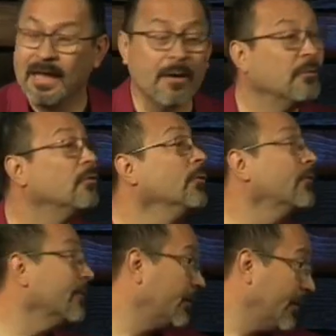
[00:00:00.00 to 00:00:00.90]
It was
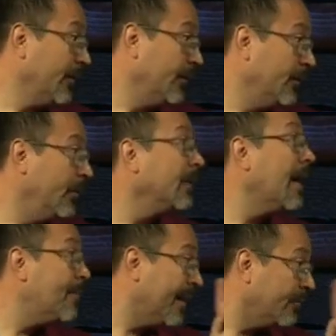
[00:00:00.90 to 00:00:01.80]
Lucifer who
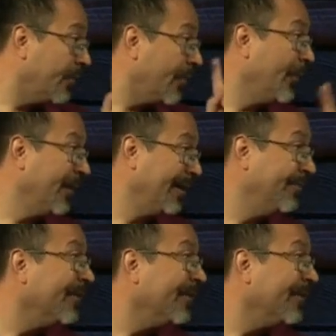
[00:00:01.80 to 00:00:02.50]
came against authority